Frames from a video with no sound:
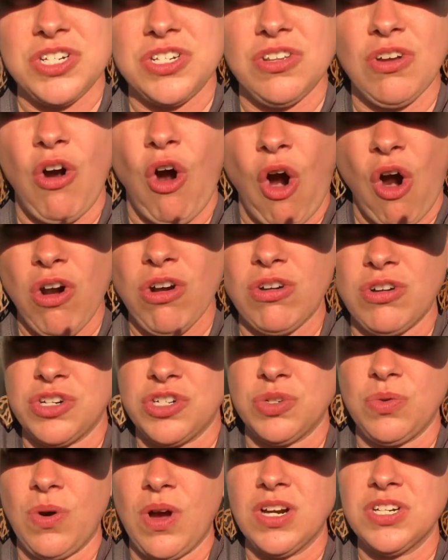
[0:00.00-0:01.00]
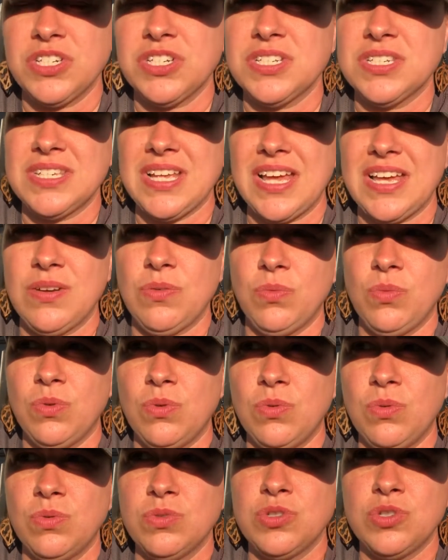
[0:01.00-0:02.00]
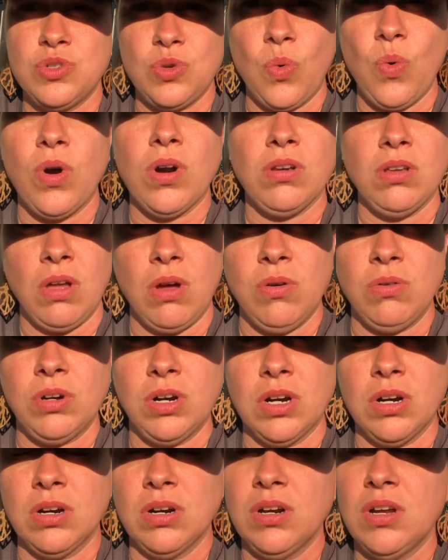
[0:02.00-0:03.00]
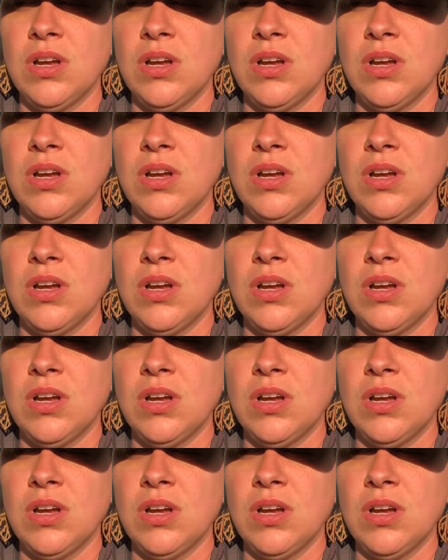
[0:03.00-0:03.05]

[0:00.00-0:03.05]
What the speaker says: the harder squashes that will store longer.